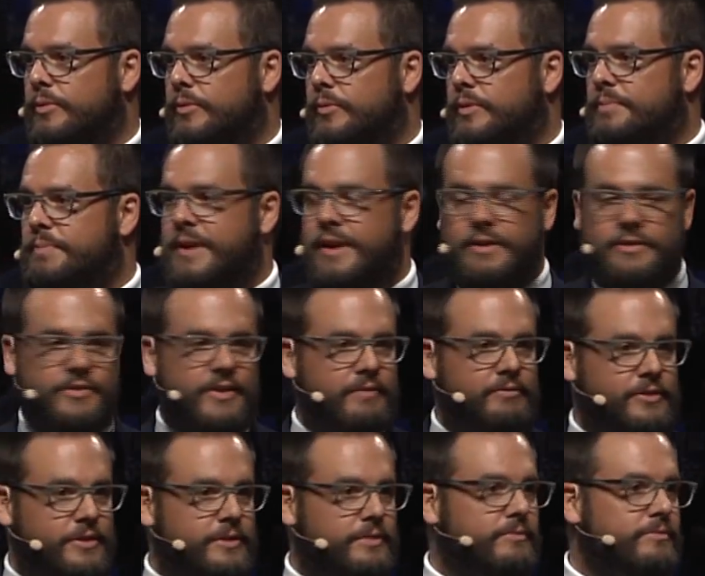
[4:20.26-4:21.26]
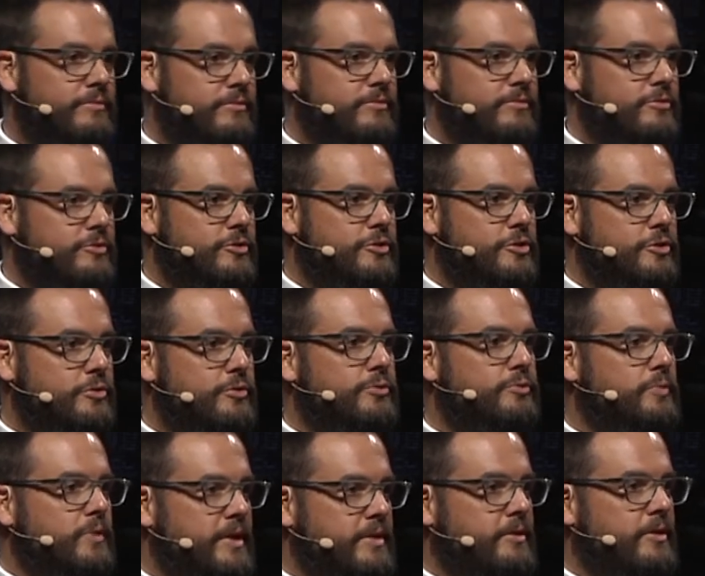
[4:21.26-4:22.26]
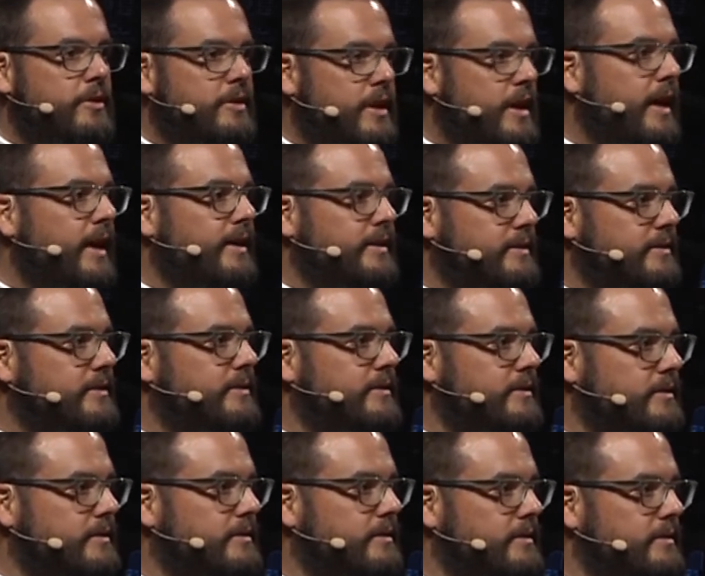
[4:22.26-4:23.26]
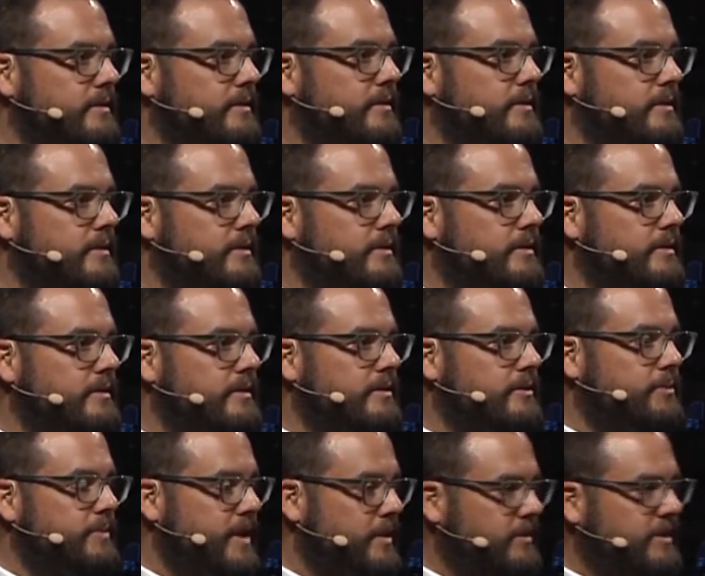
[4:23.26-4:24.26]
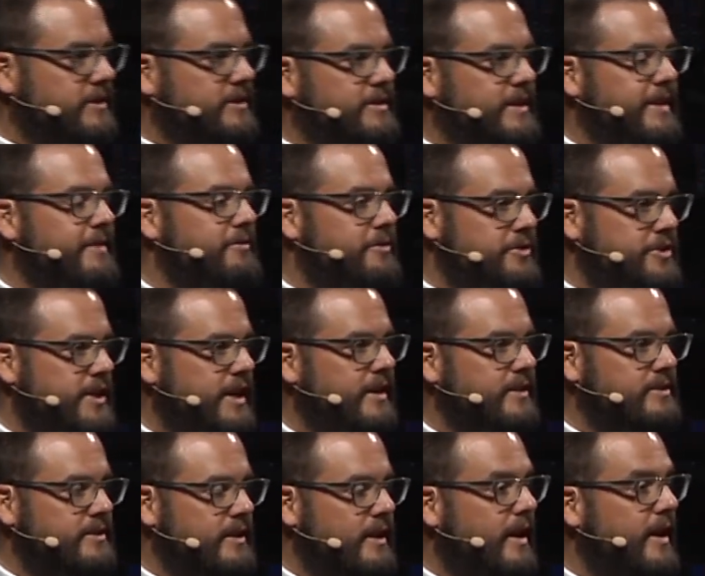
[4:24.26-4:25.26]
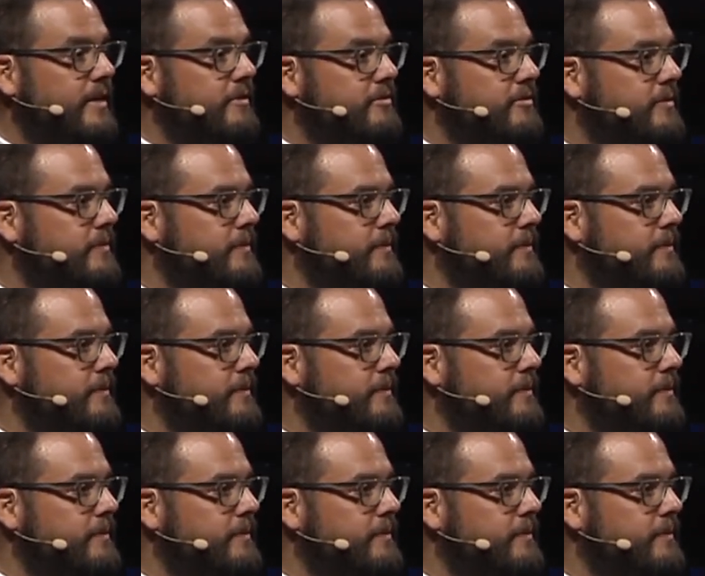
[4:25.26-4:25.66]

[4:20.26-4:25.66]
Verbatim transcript: when parents have to choose whether or not to be able to save their child's life.